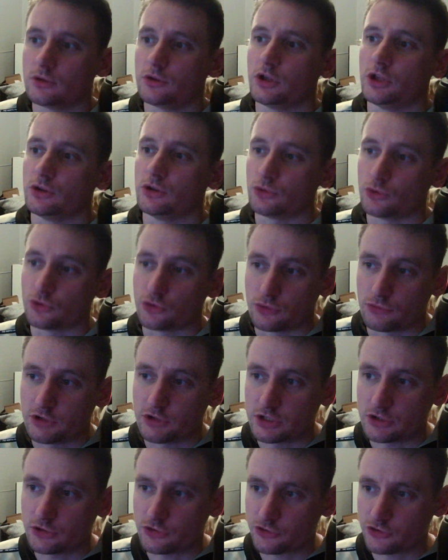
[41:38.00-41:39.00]
In Lord of the
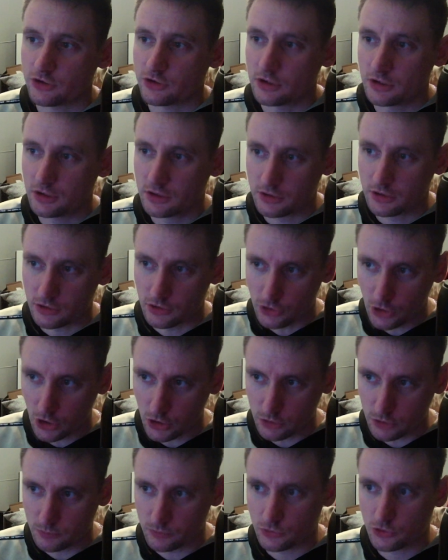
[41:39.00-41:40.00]
Rings,
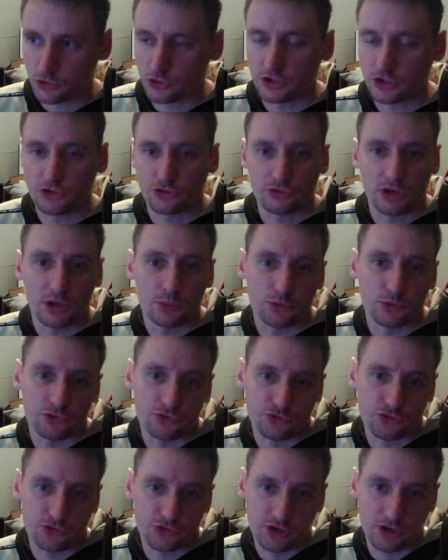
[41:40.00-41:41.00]
Gollum could interact with
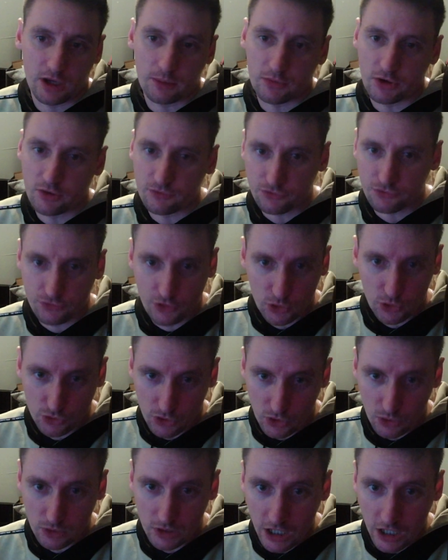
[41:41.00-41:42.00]
Sam and
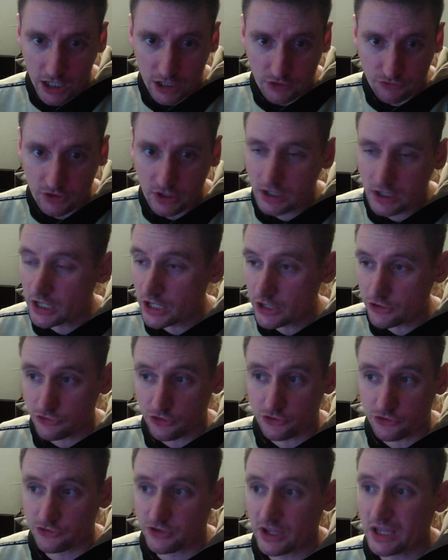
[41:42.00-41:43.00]
Frodo live. It's the
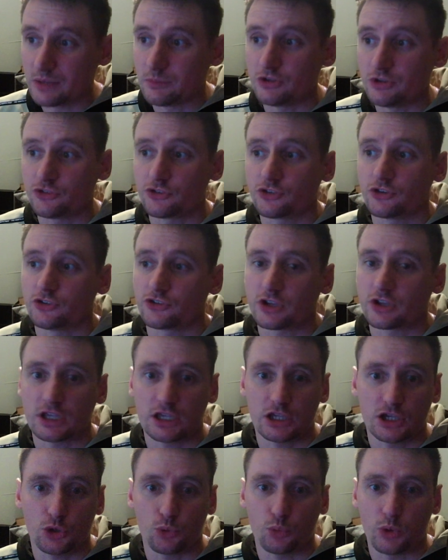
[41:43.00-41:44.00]
same instance
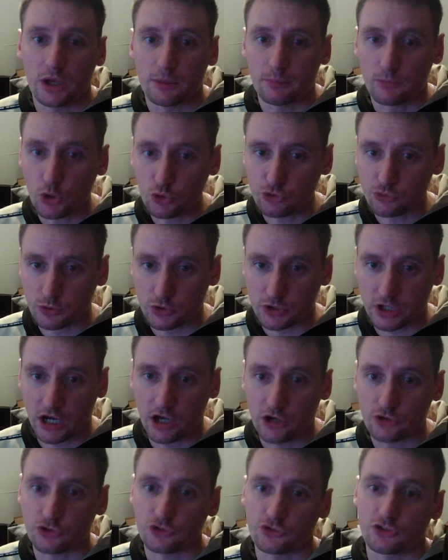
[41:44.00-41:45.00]
here where multiple
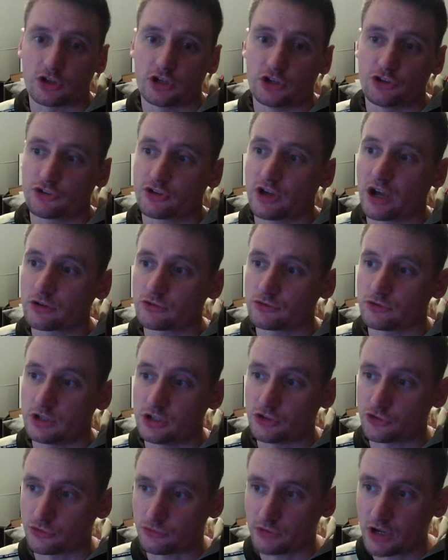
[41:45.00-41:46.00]
characters can
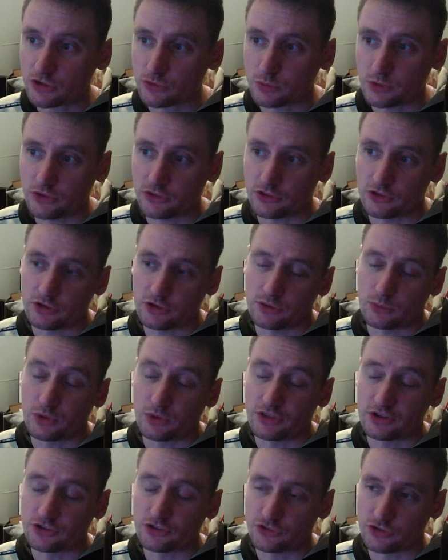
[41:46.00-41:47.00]
interact with
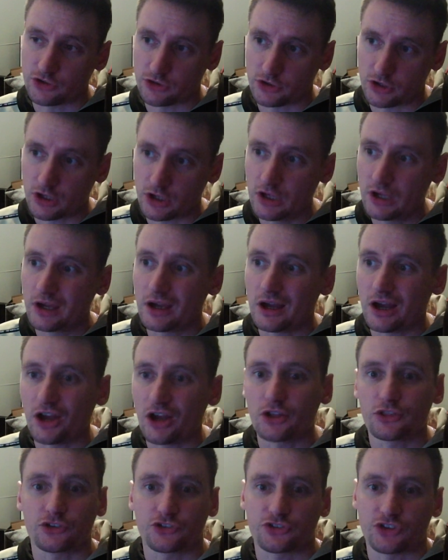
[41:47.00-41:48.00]
each other
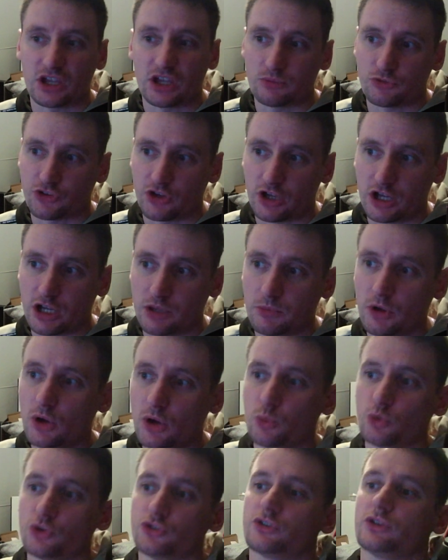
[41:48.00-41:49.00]
at the same time,
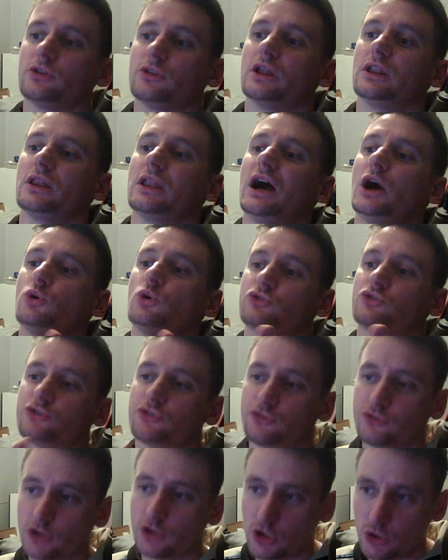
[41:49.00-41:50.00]
which allows
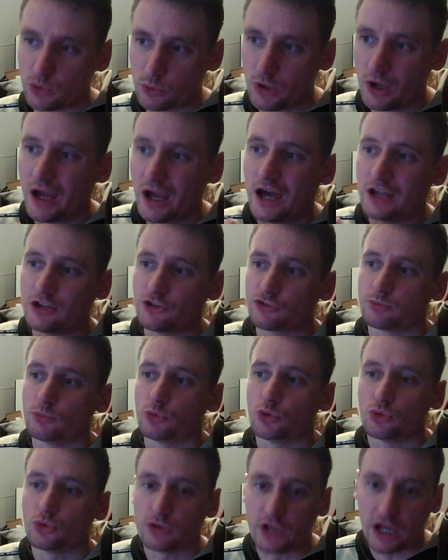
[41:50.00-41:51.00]
flow and it's
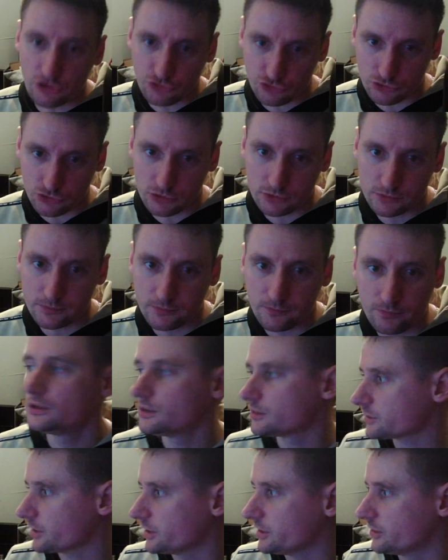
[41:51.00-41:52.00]
more natural.
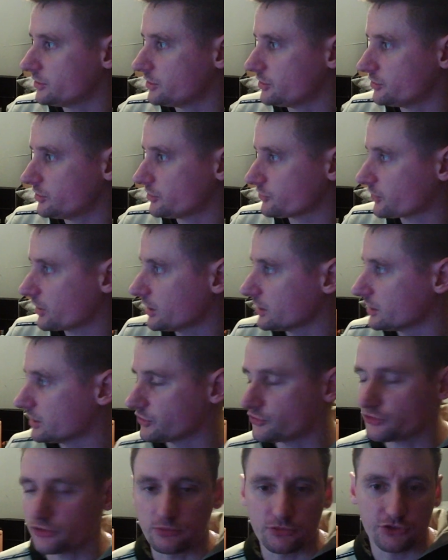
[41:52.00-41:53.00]
Okay, and then let's highlight
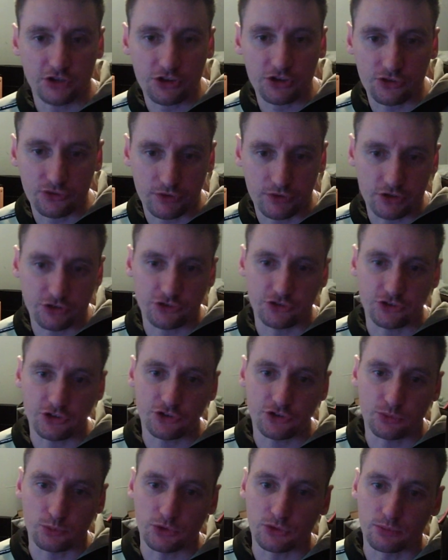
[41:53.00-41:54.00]
some
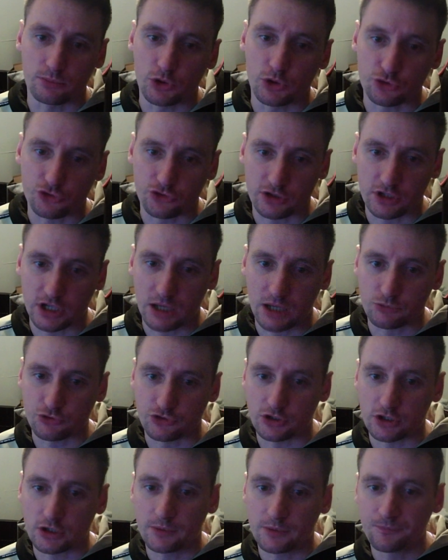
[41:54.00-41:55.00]
disadvantages with motion
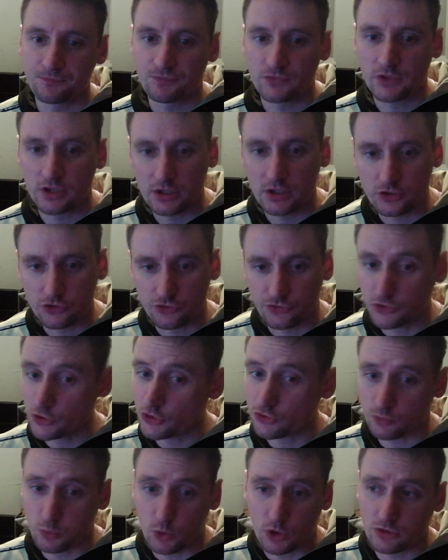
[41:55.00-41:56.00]
capture.
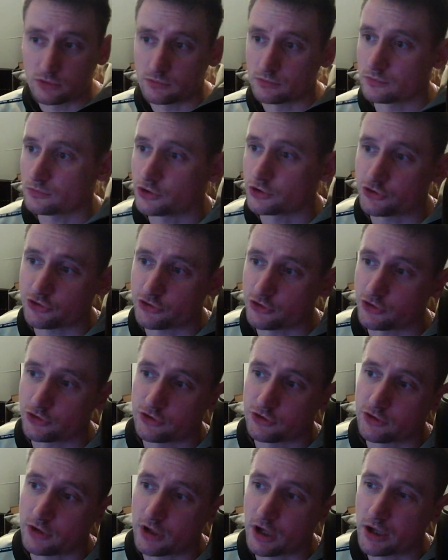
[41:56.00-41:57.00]
First one, which
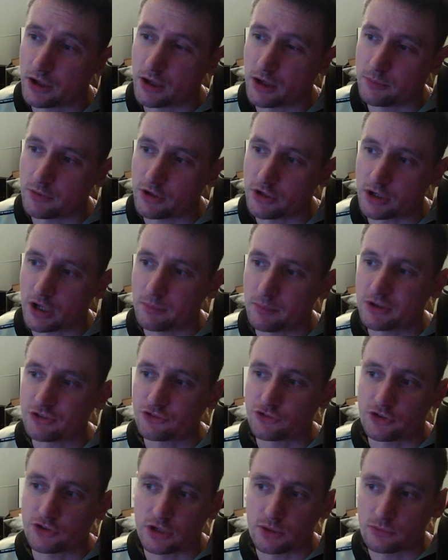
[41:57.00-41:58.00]
is, I
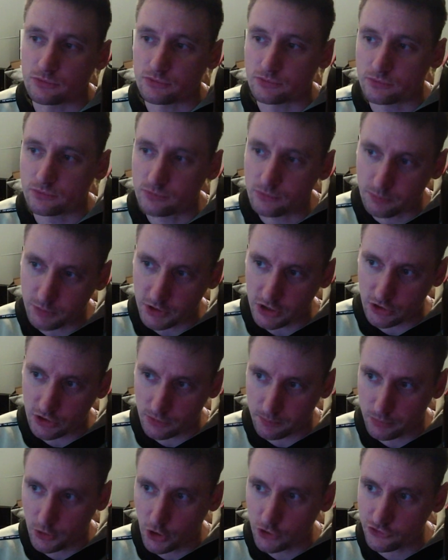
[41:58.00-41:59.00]
mentioned it being a
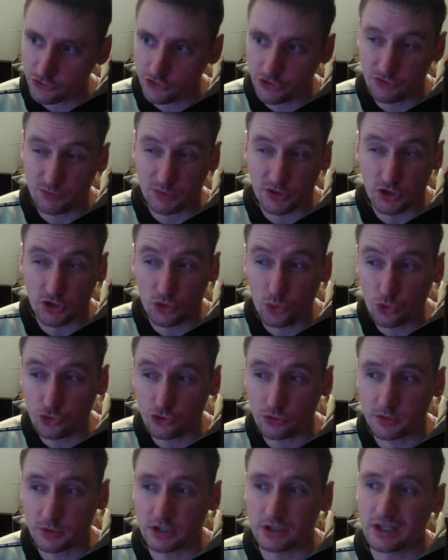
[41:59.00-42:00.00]
positive, but it can
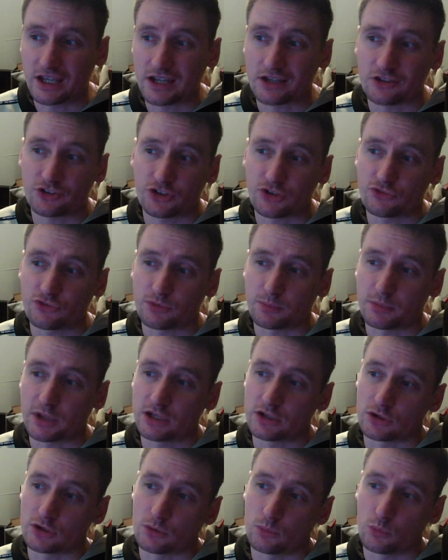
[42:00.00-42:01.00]
also be a negative
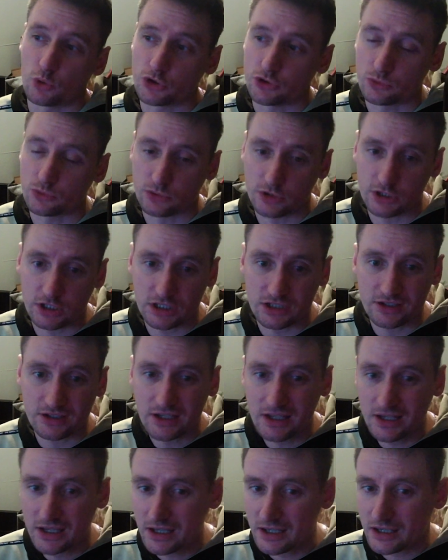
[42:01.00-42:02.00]
depending on what you need,
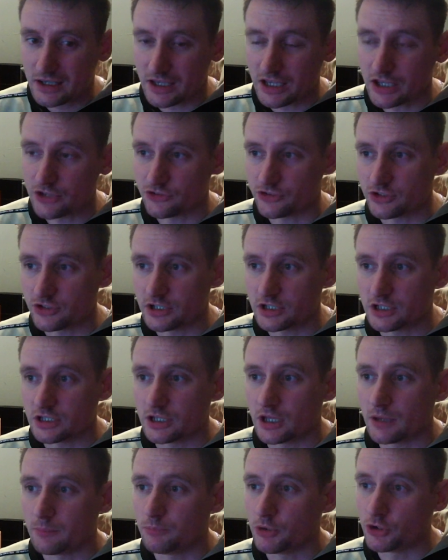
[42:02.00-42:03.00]
is the
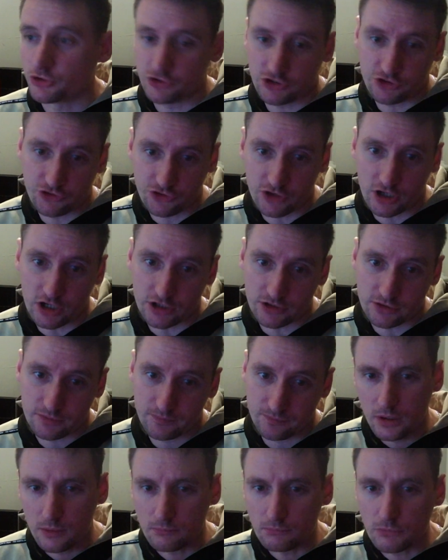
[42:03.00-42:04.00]
budget side.
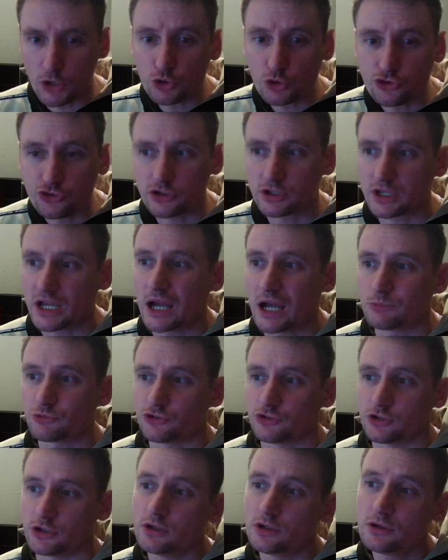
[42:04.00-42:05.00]
Motion
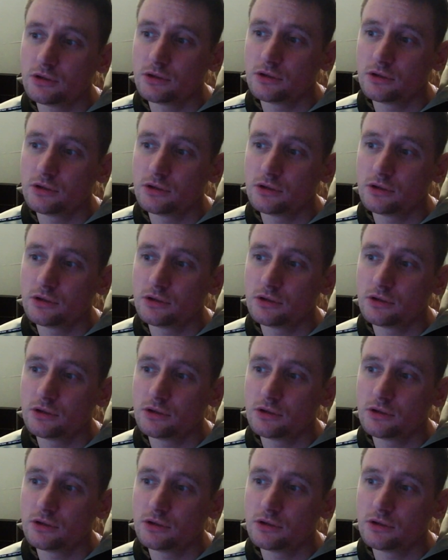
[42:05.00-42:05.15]
capture